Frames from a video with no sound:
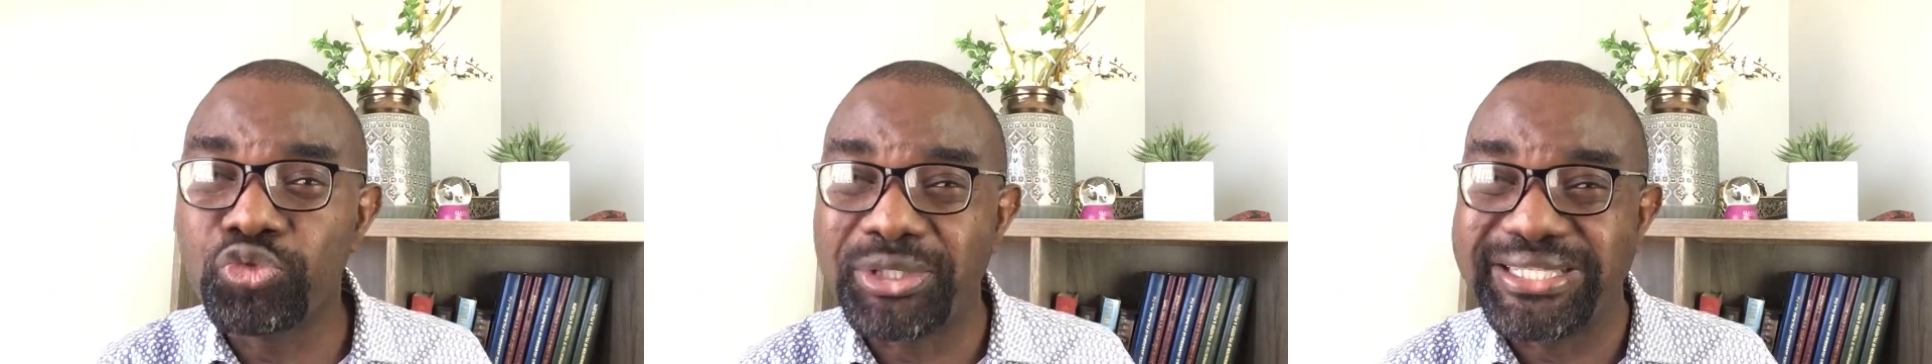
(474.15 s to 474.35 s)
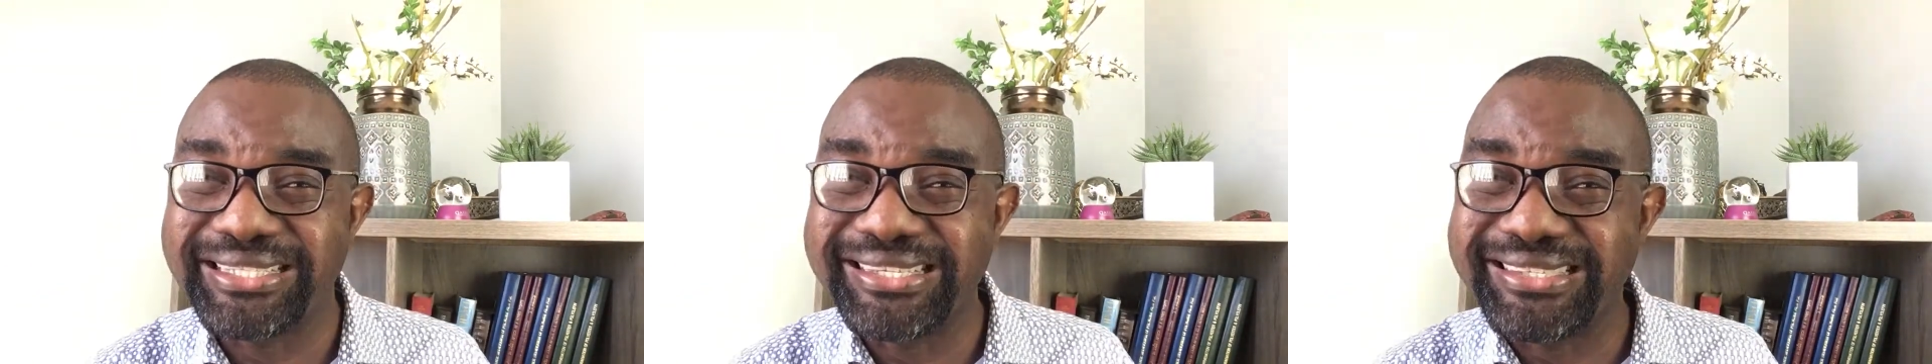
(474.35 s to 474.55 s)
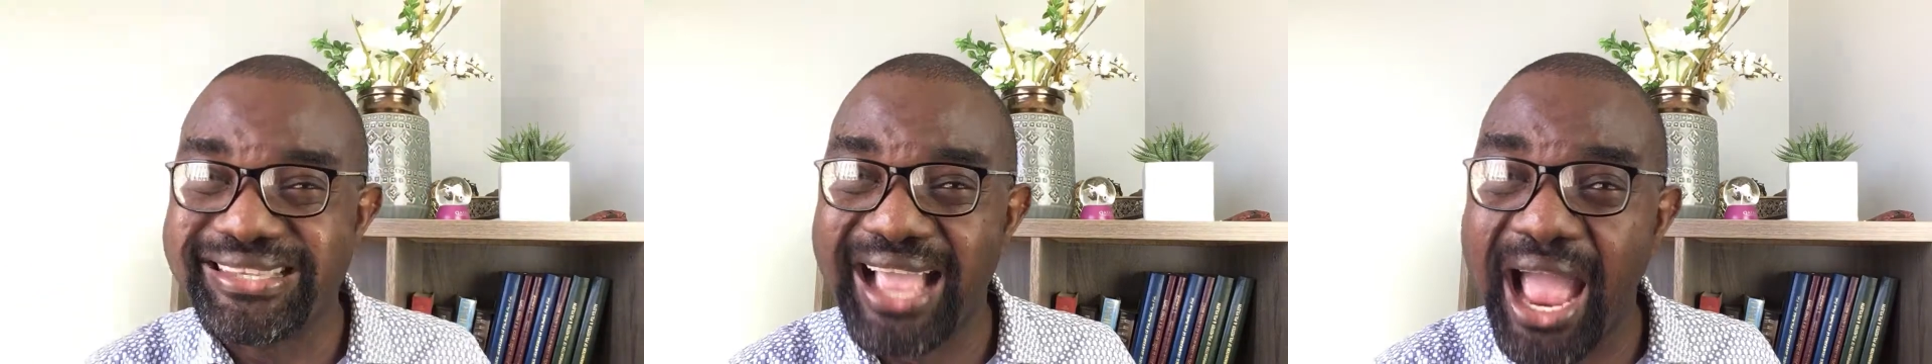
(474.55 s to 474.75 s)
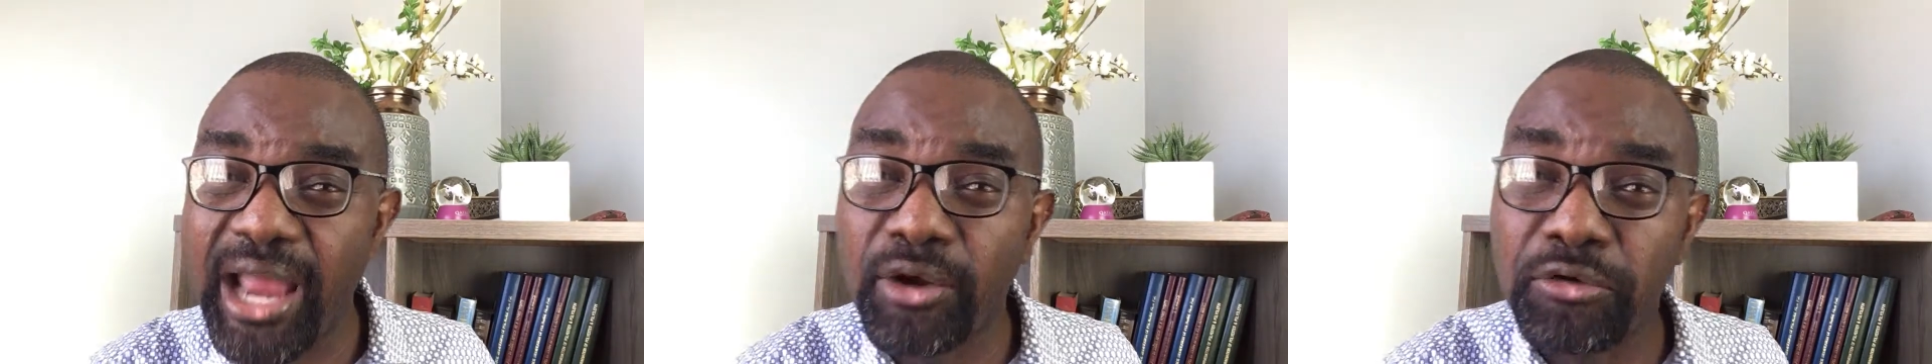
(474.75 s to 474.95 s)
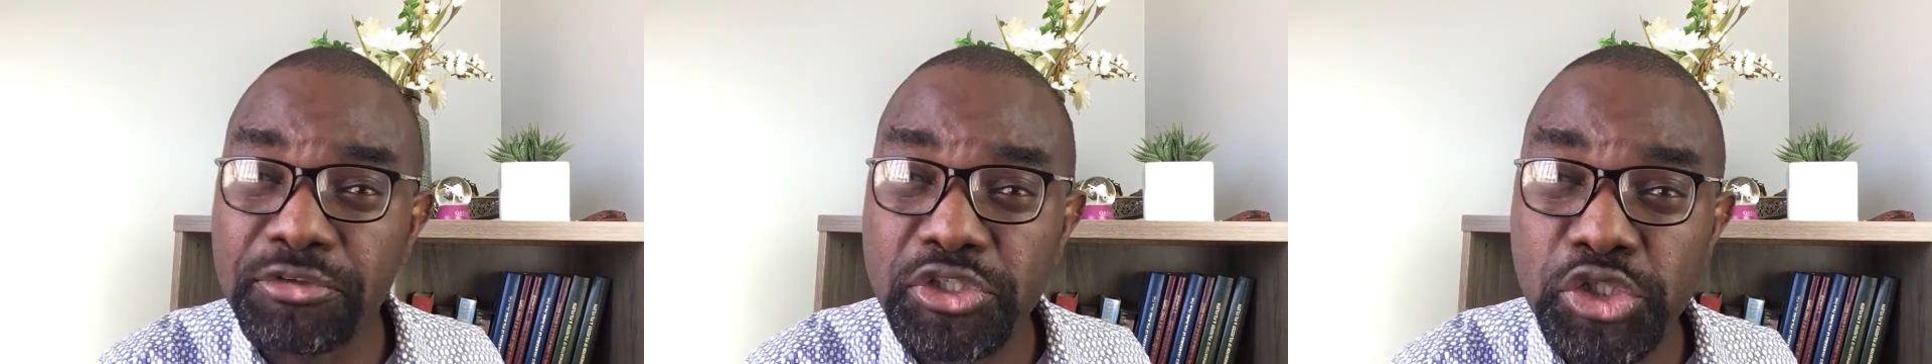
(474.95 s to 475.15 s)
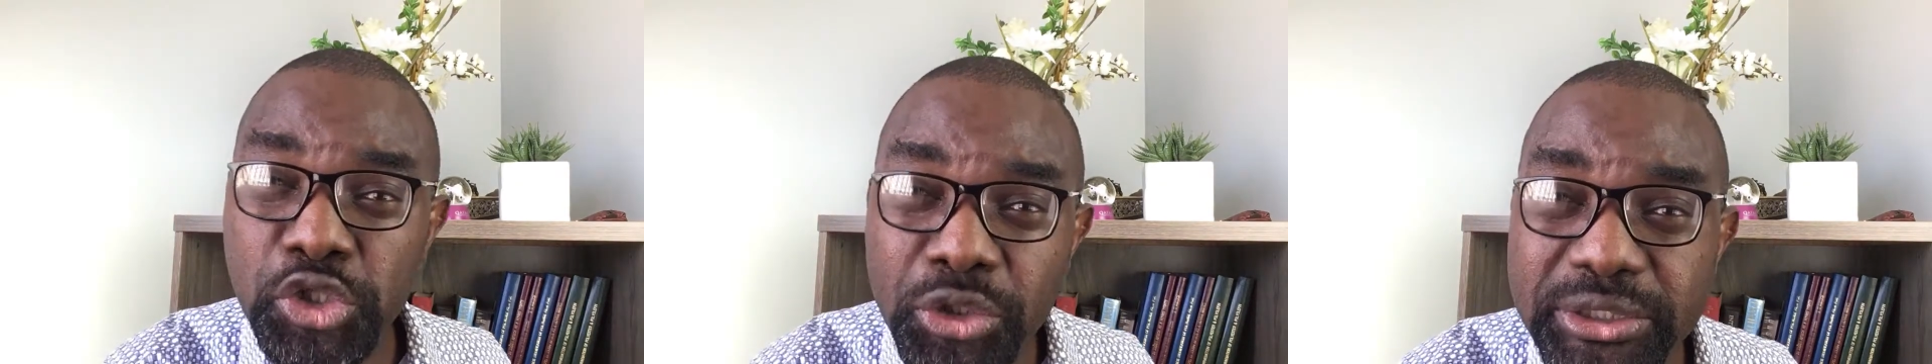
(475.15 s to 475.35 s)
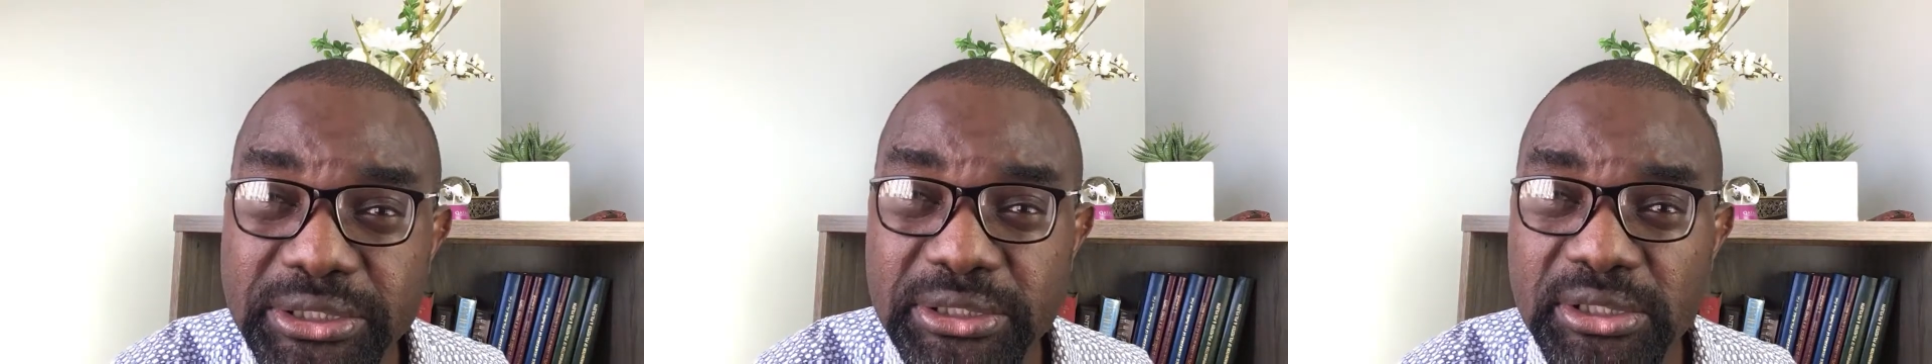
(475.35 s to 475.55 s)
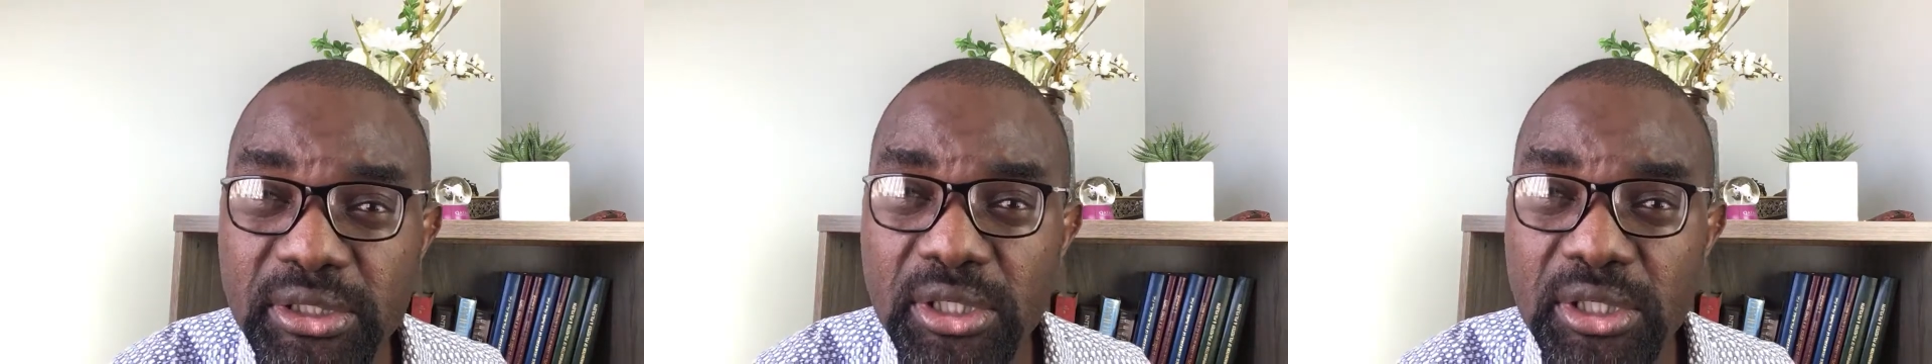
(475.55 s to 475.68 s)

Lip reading: with this kind of study.